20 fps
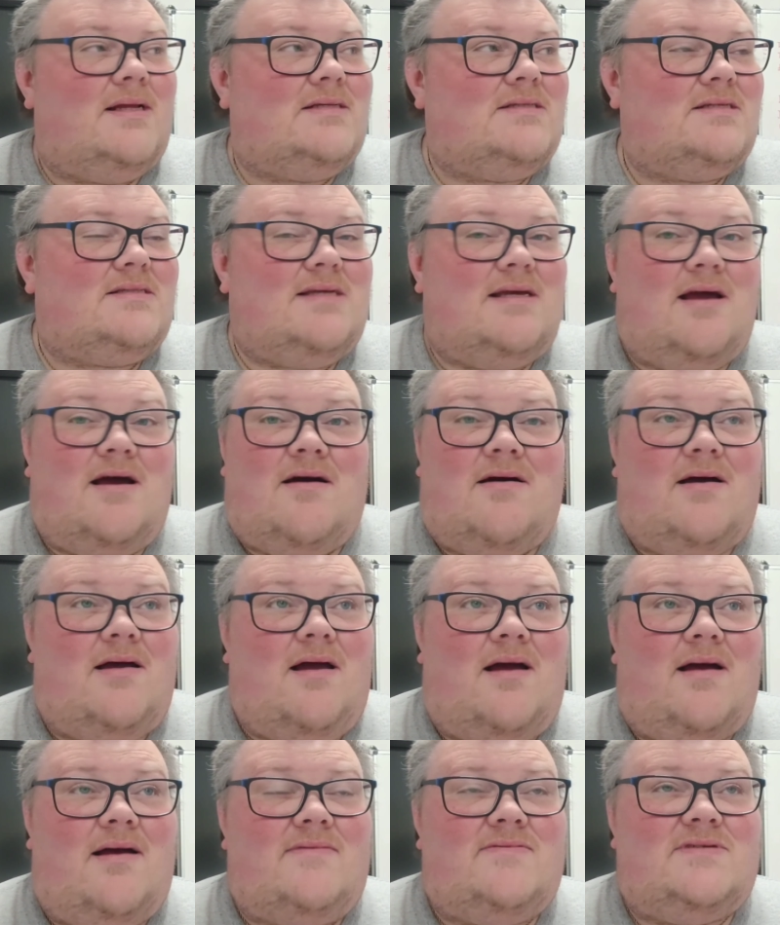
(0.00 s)
As I say,
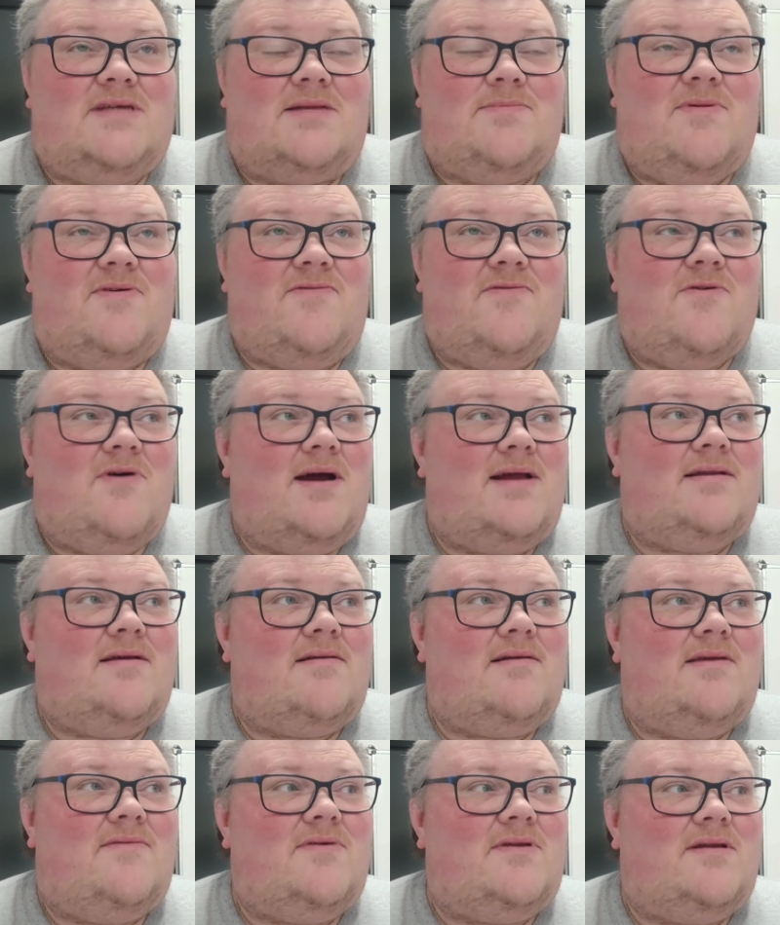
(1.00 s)
I've said before, I
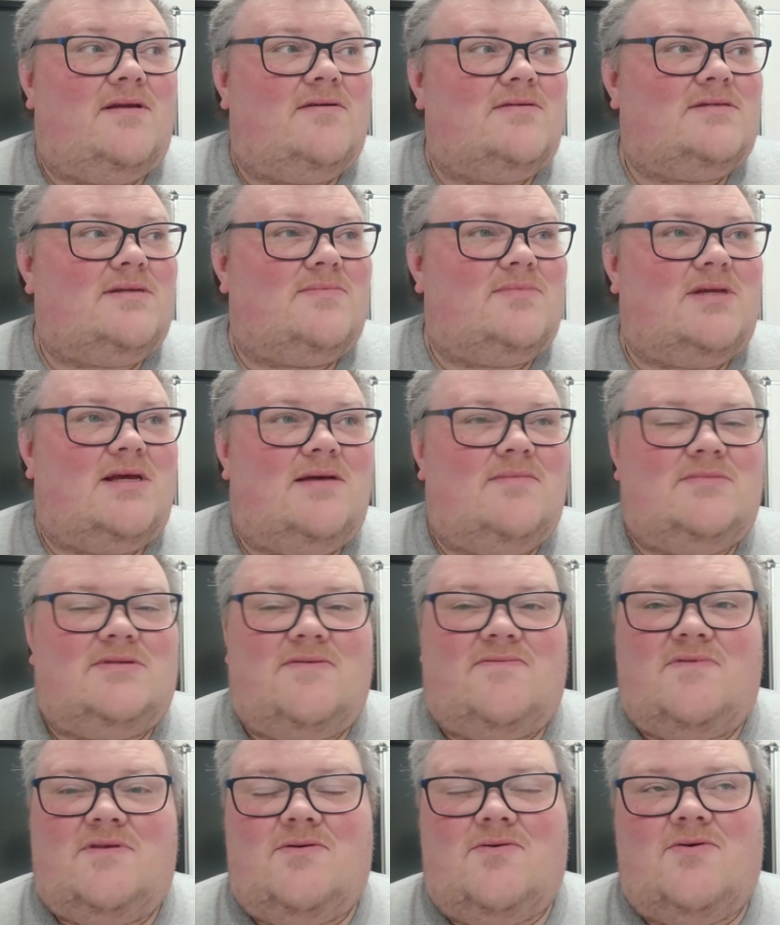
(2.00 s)
don't even know sometimes
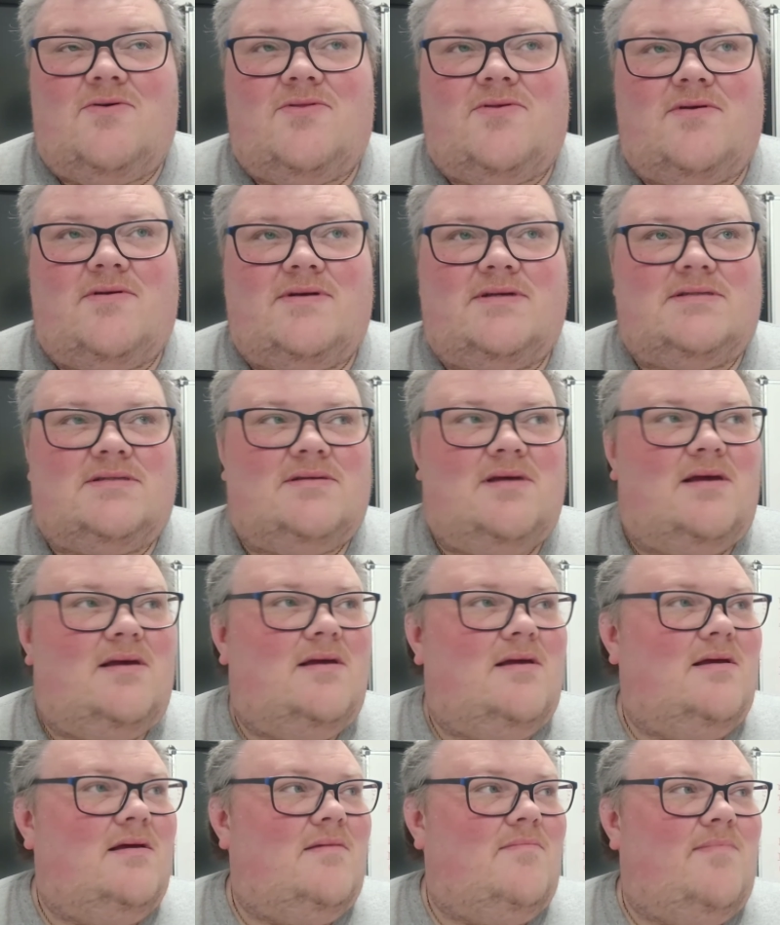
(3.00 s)
if the author is
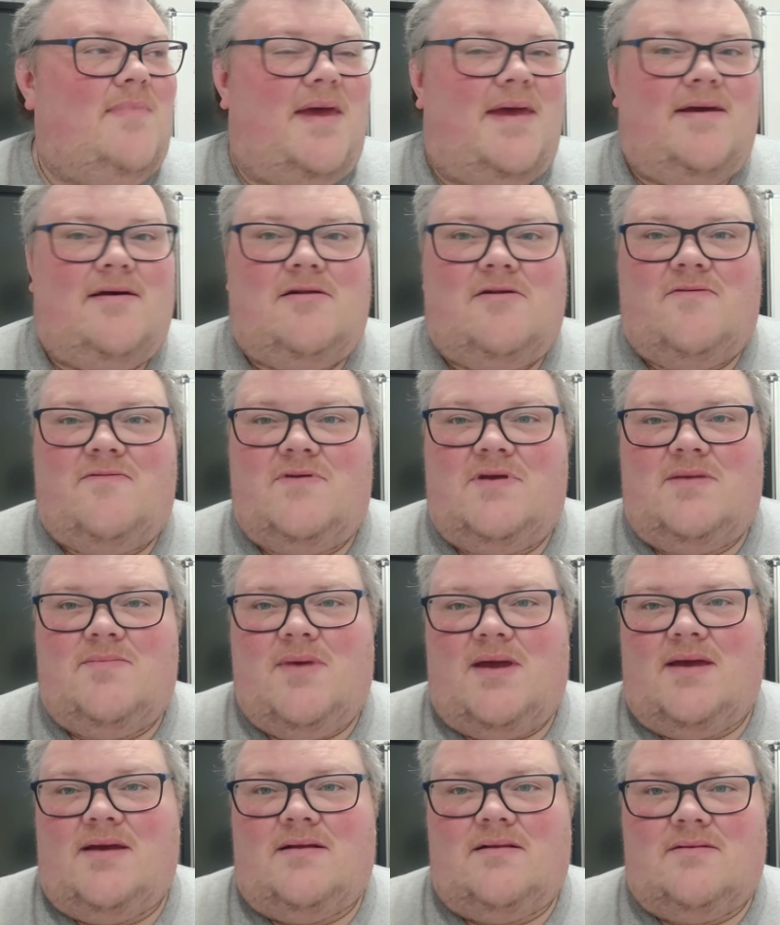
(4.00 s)
male,
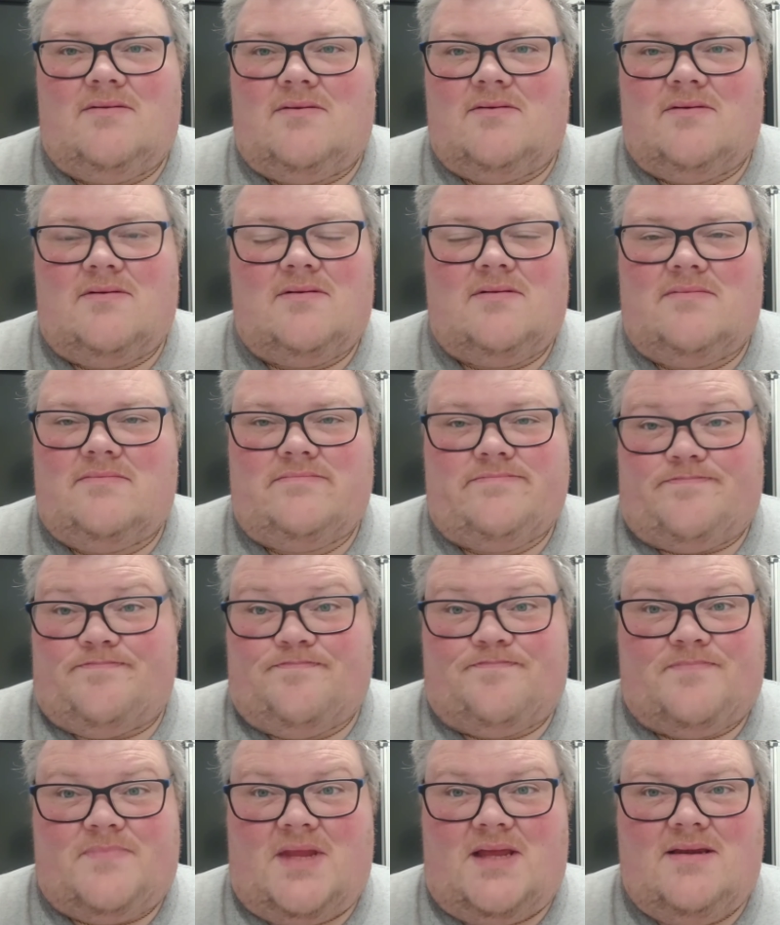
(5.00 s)
female, or
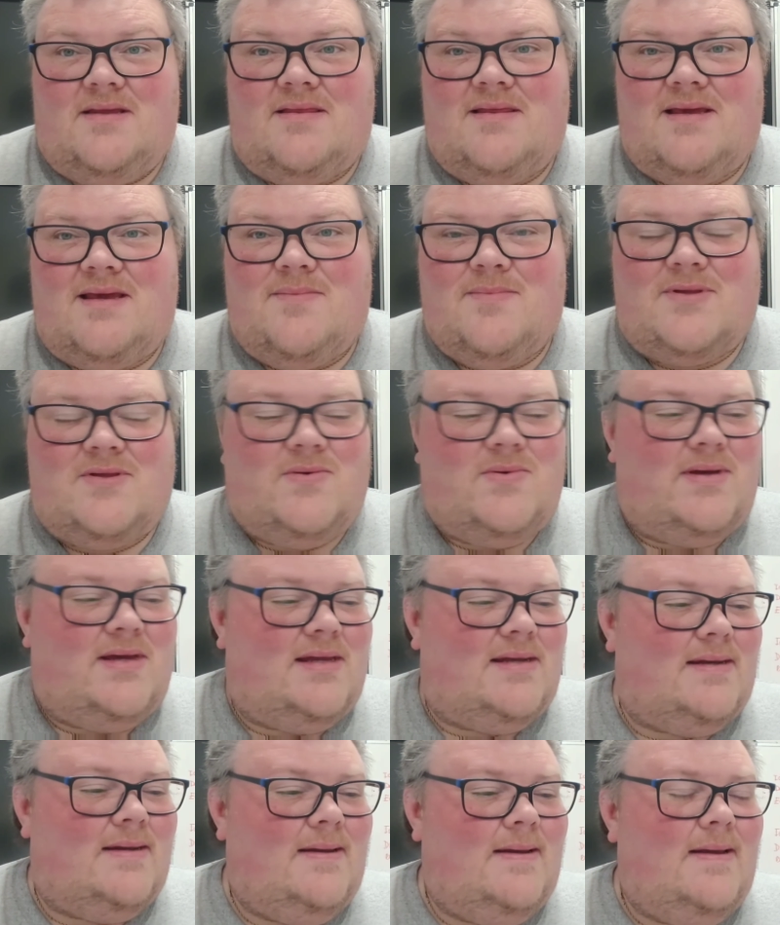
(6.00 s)
anything in
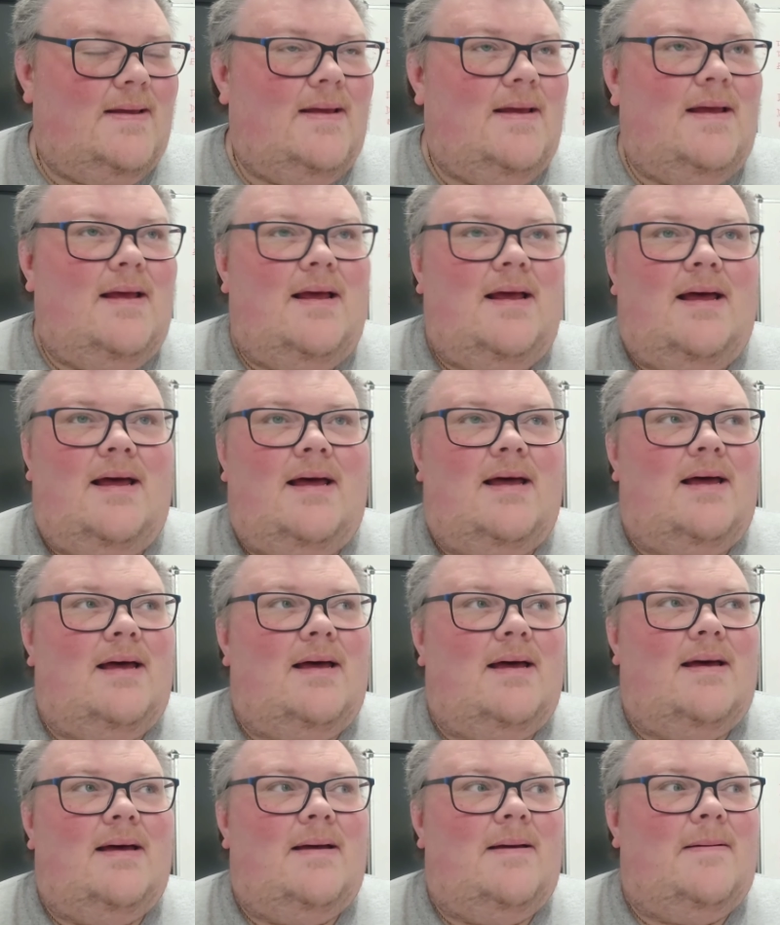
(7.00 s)
between.
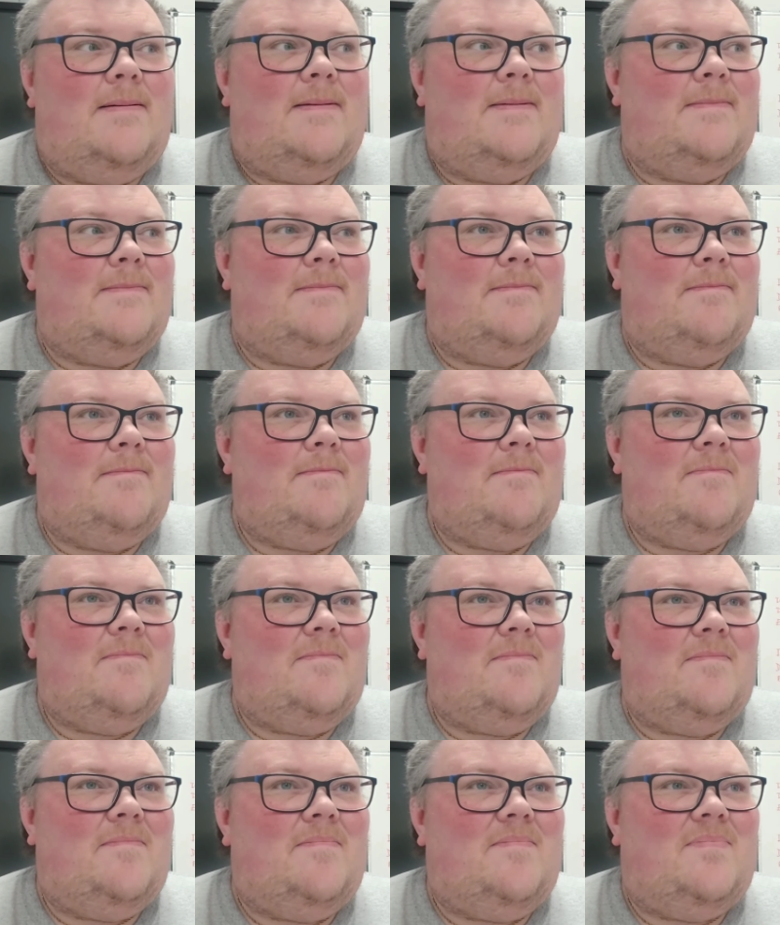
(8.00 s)

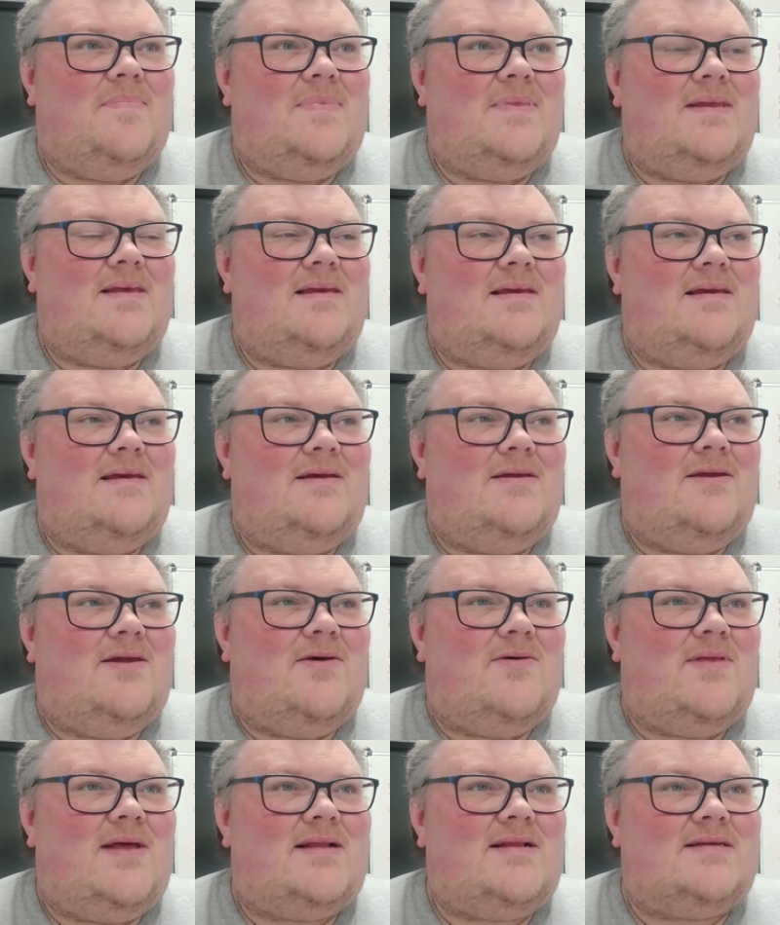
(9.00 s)

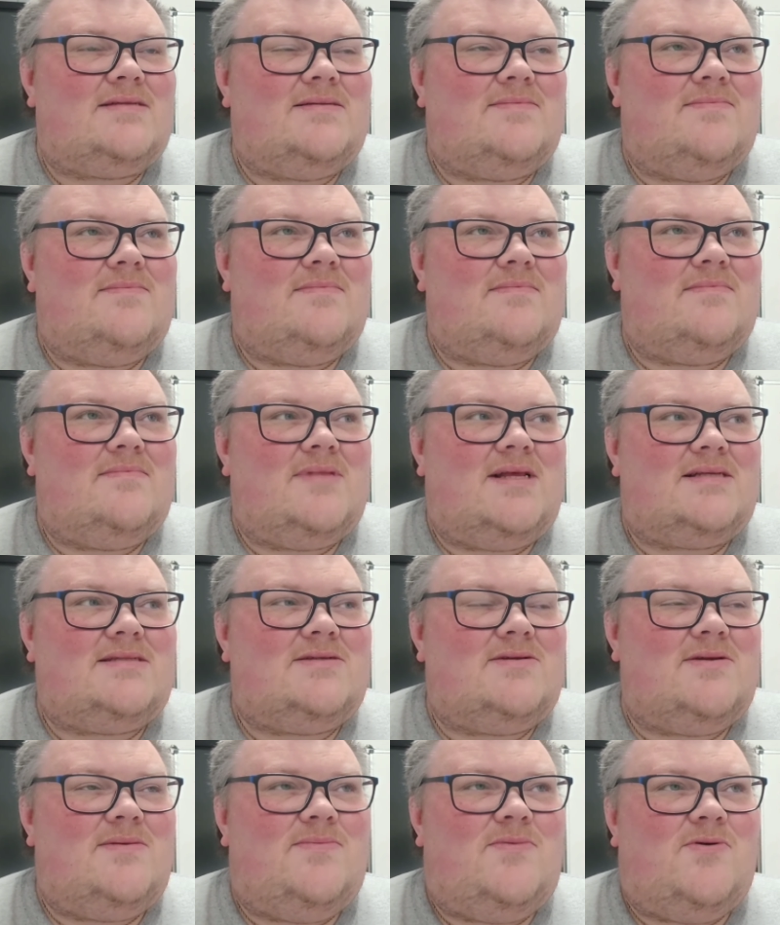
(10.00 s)

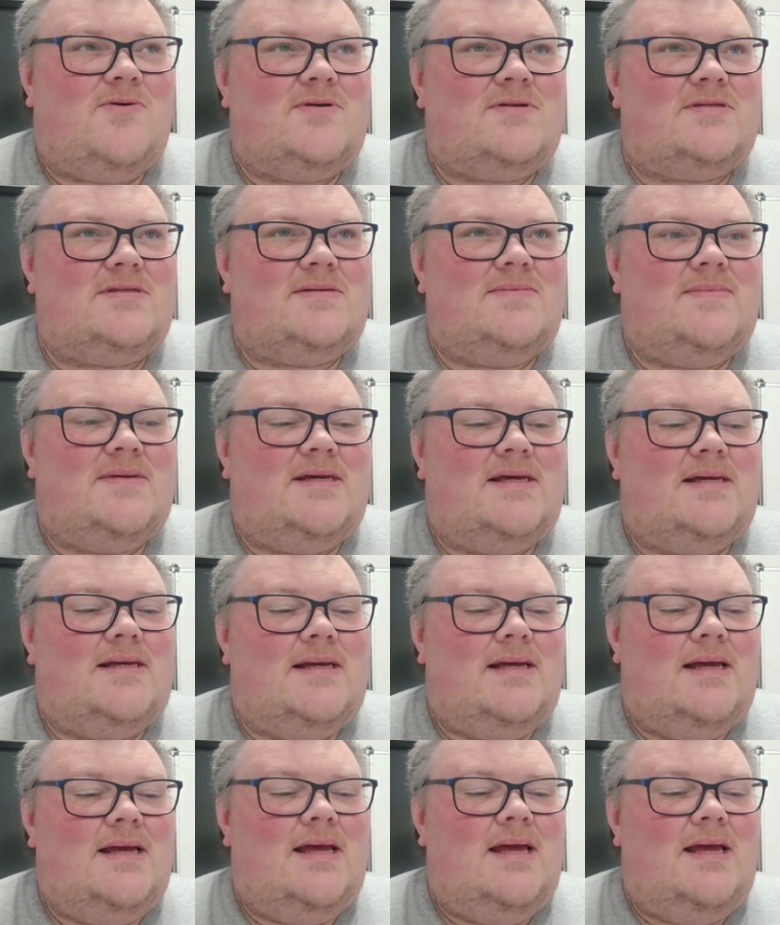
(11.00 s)
That's not important to me.